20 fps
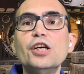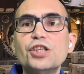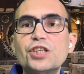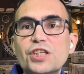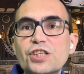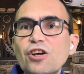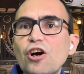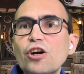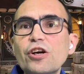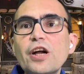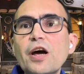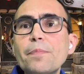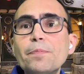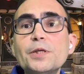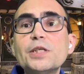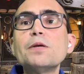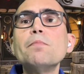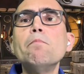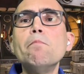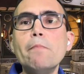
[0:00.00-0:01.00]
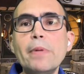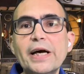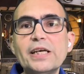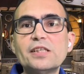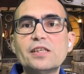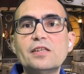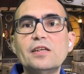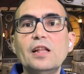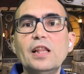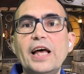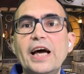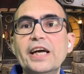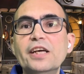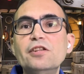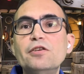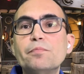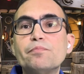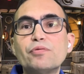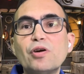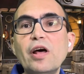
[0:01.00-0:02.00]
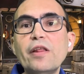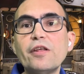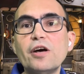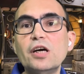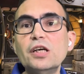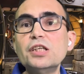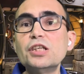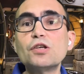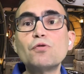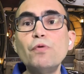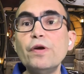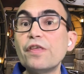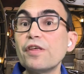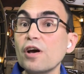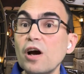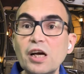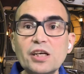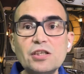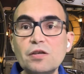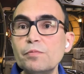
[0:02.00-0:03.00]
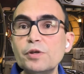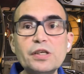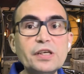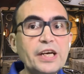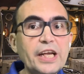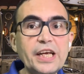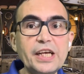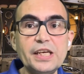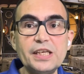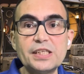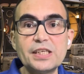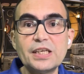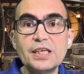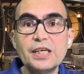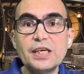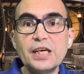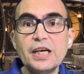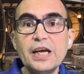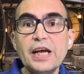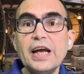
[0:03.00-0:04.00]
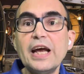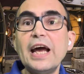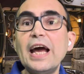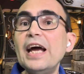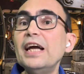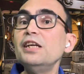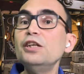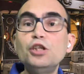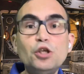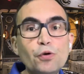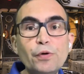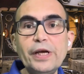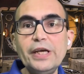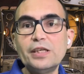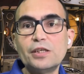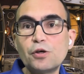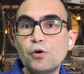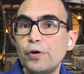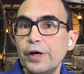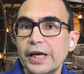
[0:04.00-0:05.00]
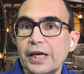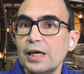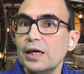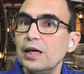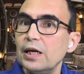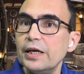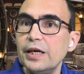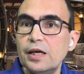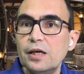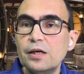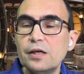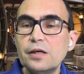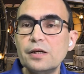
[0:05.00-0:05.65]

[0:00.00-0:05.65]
Startups must align the product with customer needs and do it quickly.